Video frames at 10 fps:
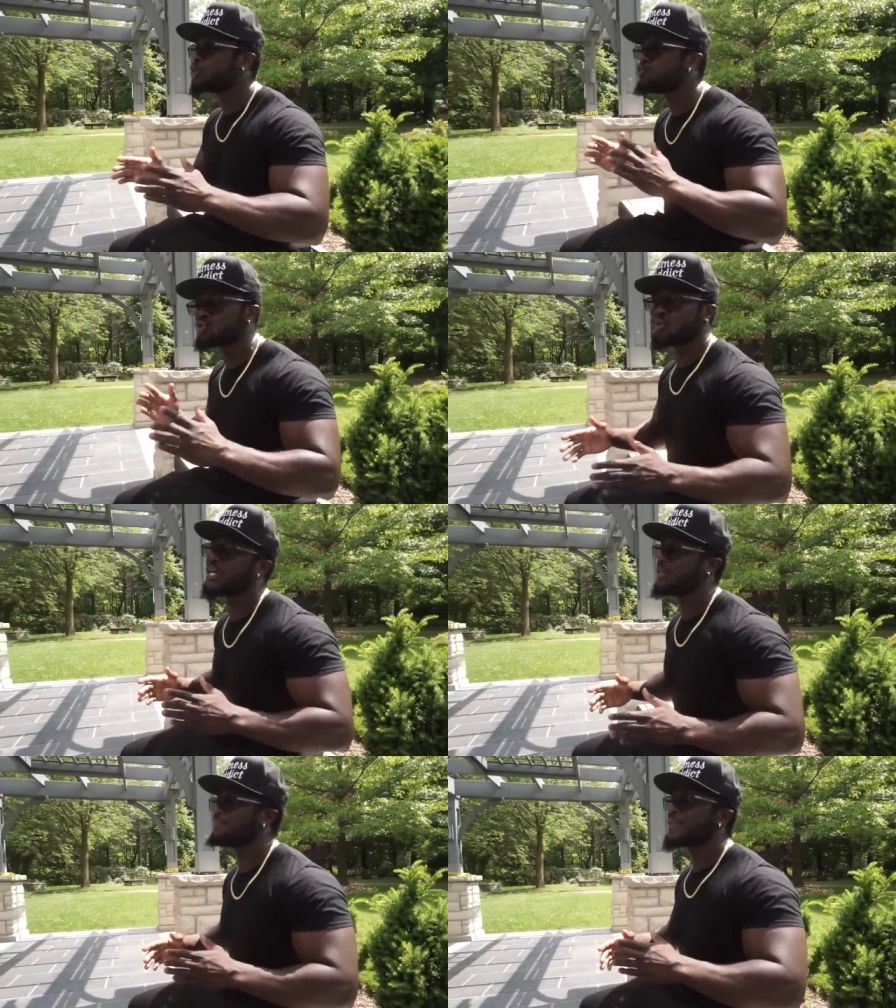to lose
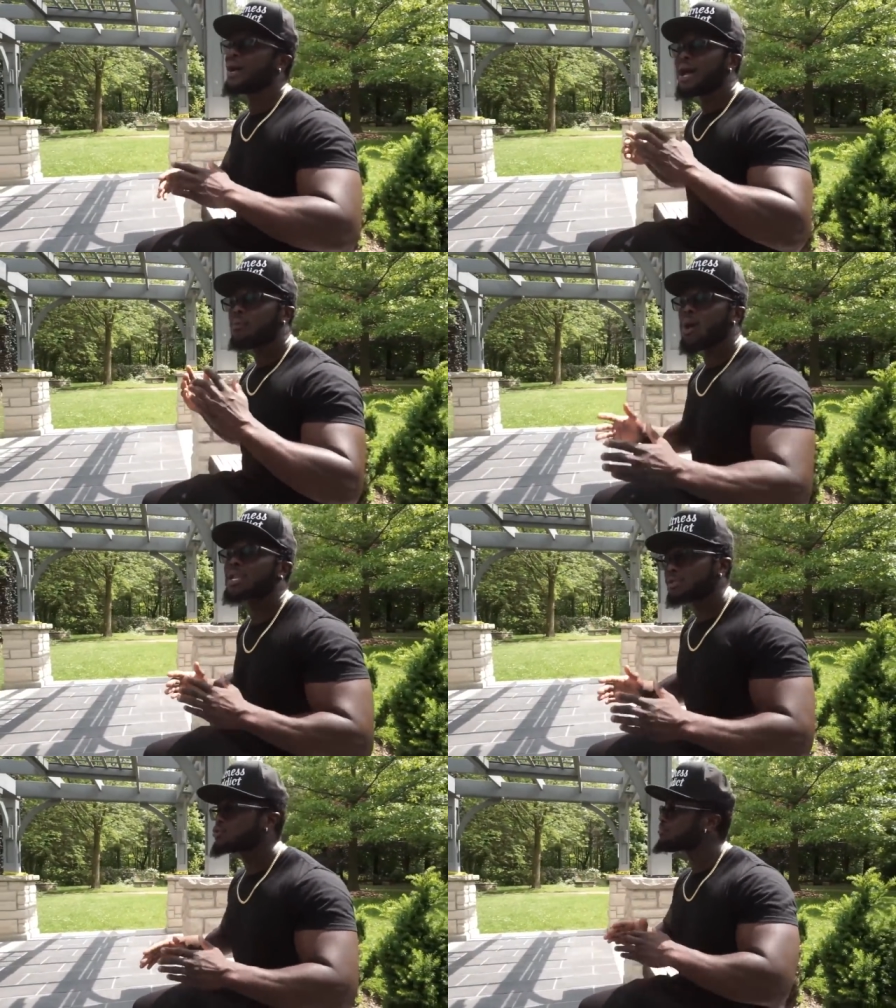weight. I
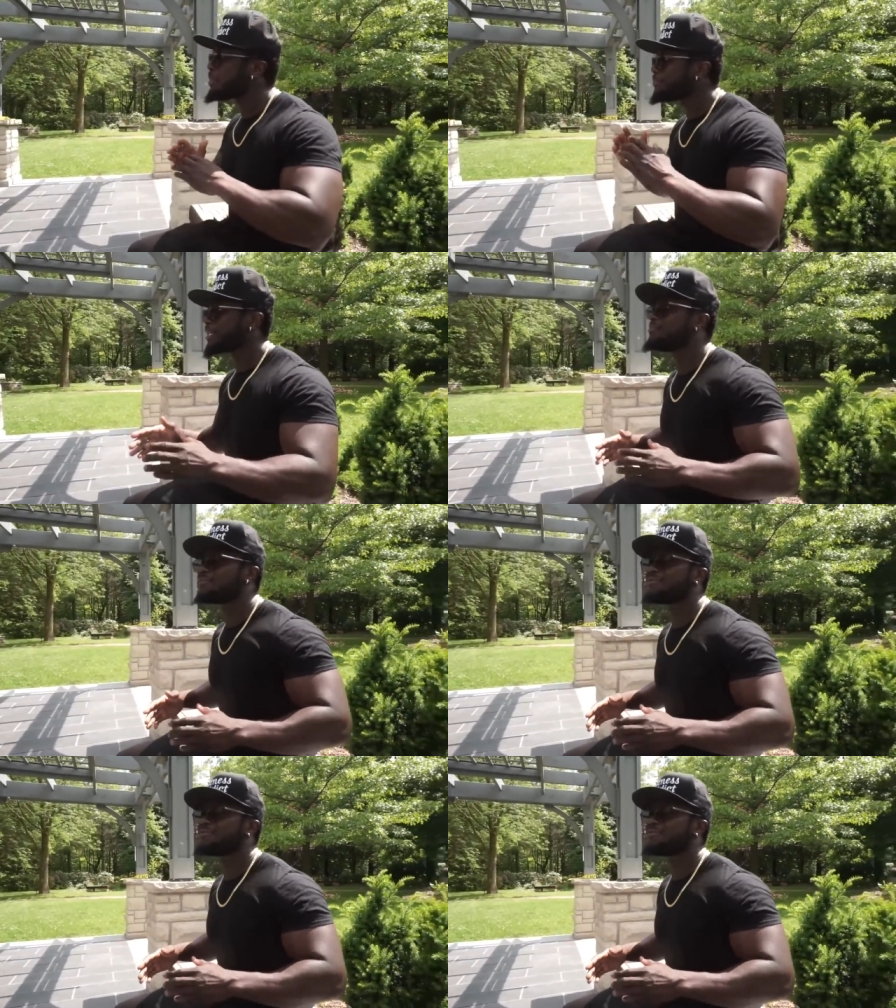want to lose my belly